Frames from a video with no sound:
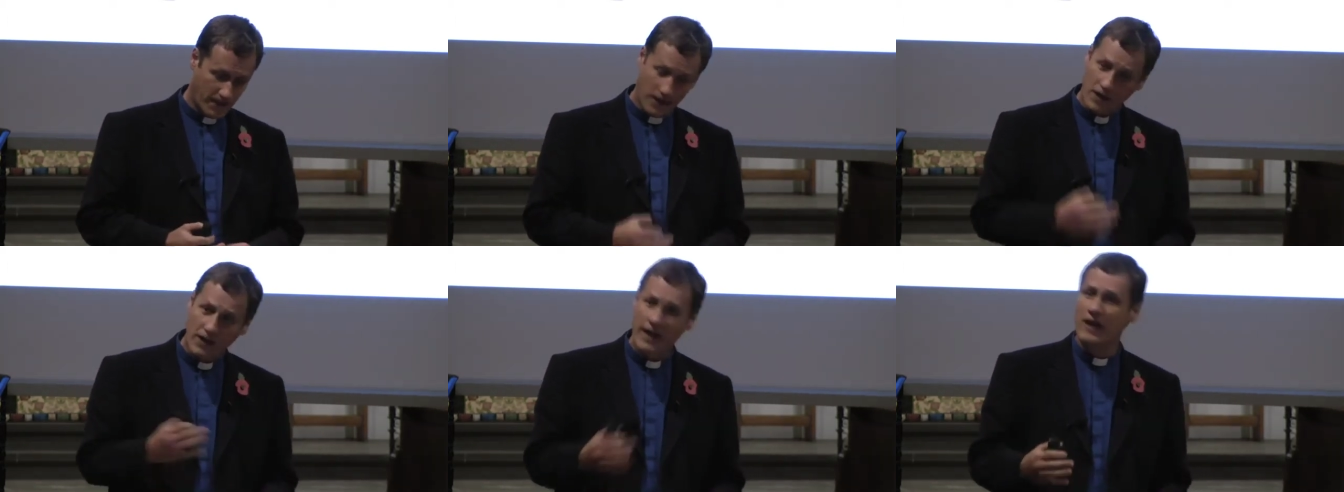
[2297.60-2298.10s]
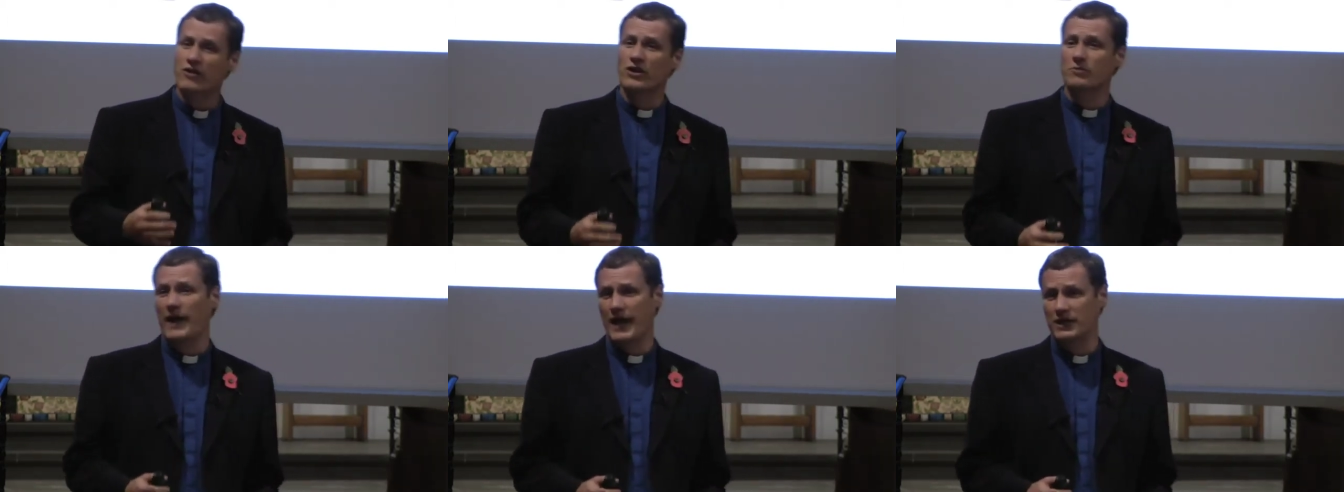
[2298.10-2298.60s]
The clearer
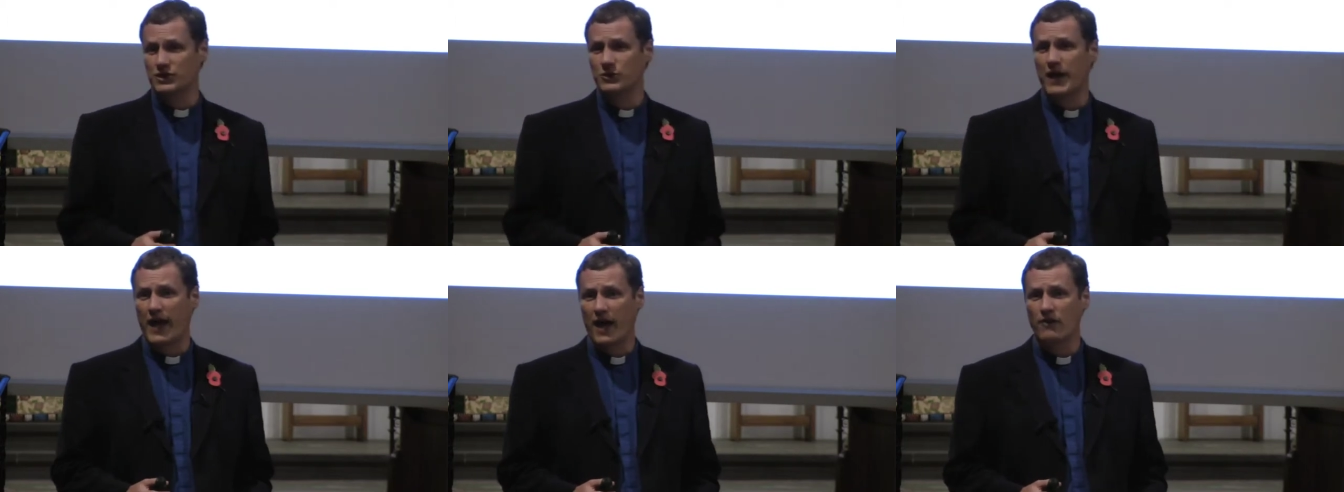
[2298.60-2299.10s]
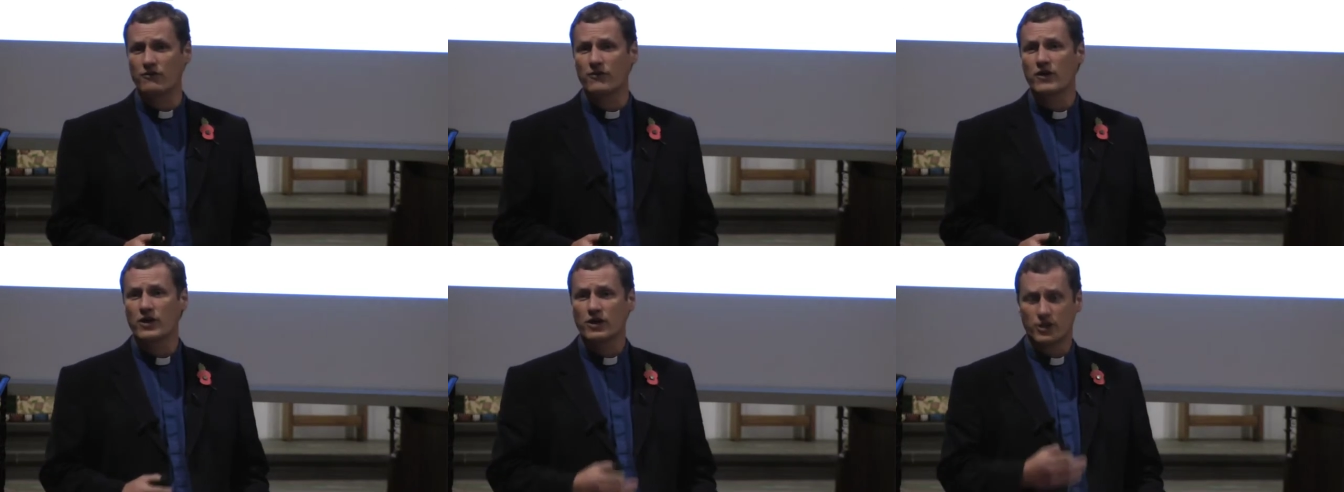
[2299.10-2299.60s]
the plans we have,
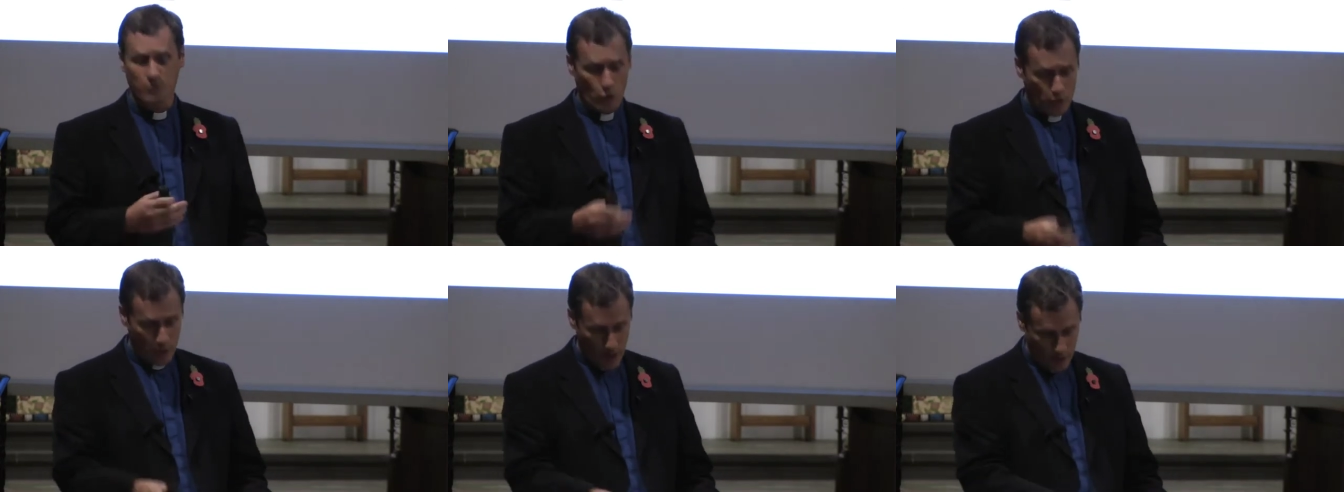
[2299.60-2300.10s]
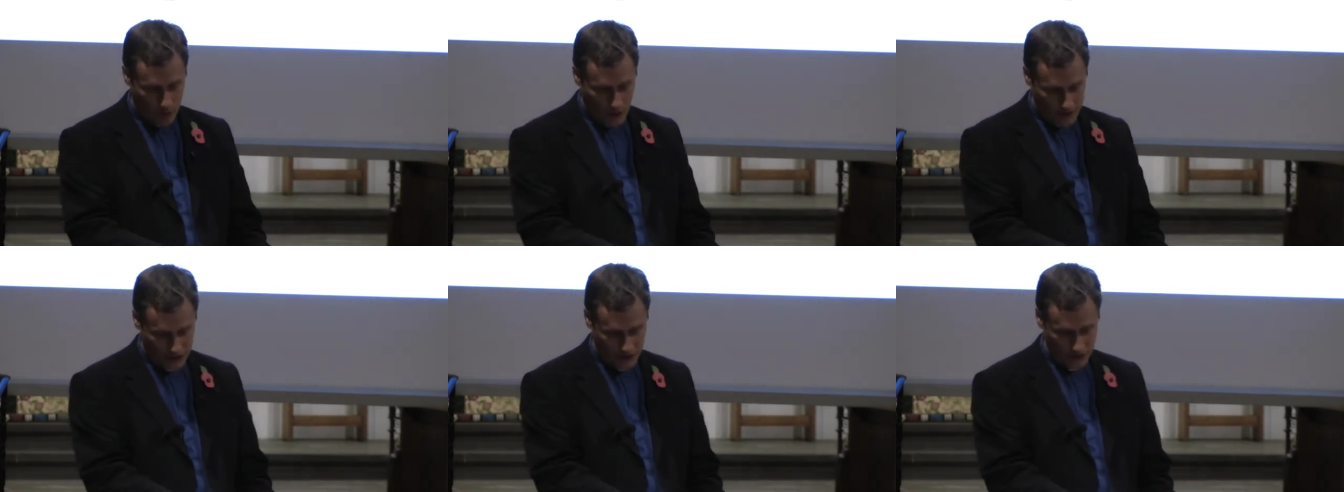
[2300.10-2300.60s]
the more
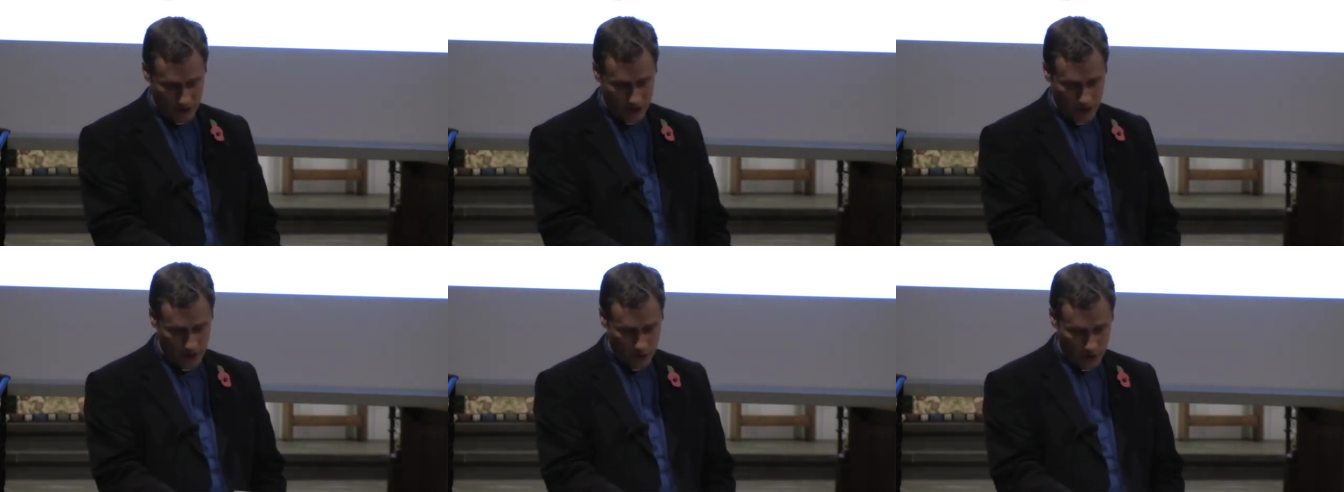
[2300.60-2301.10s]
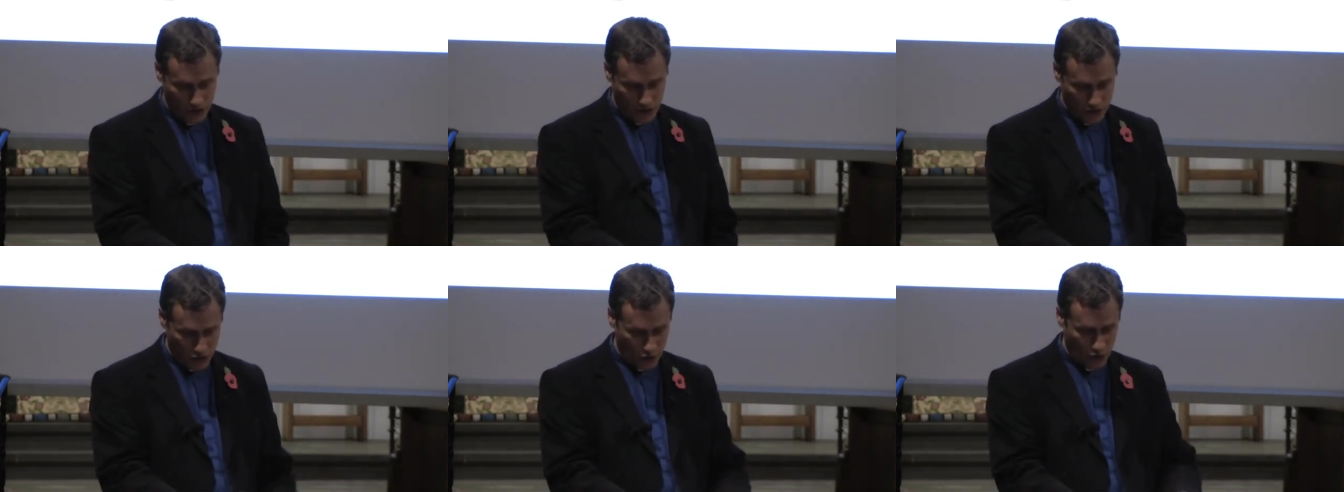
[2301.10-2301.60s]
preparation we
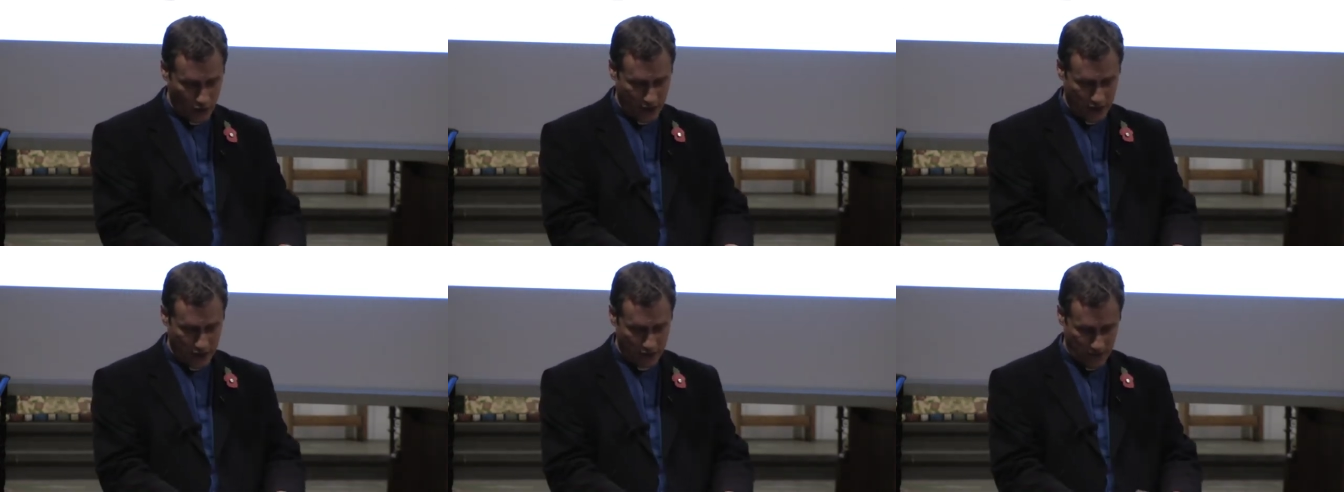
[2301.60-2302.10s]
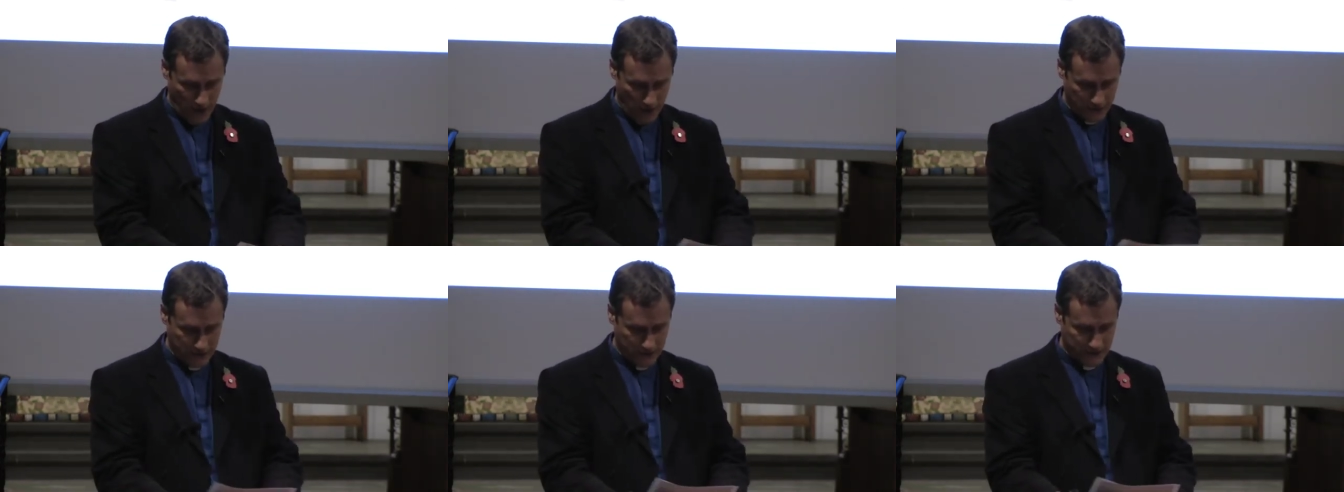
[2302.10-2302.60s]
can do in
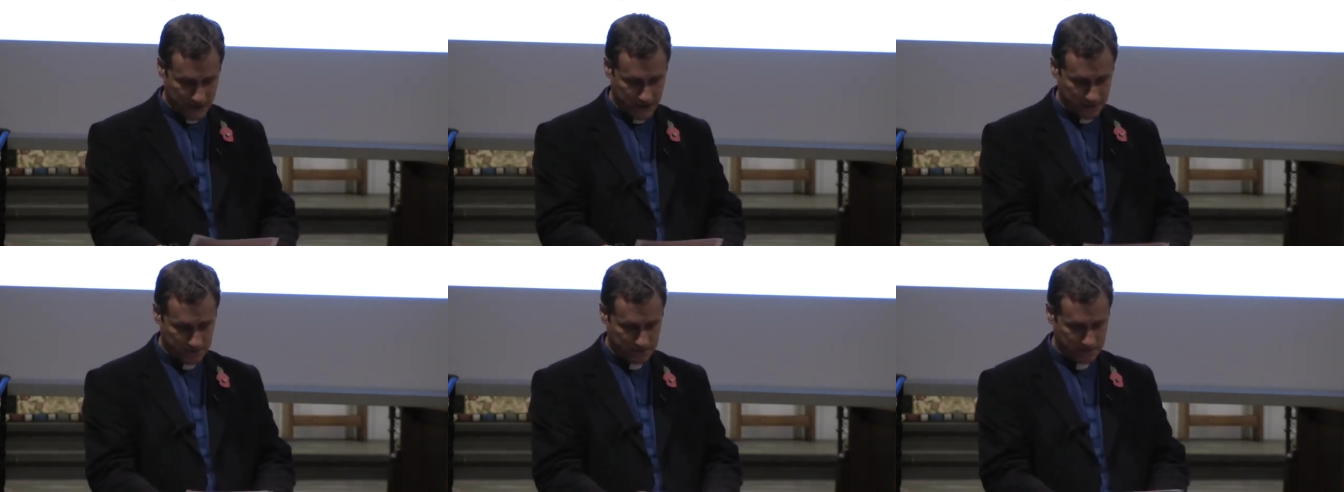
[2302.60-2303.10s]
advance.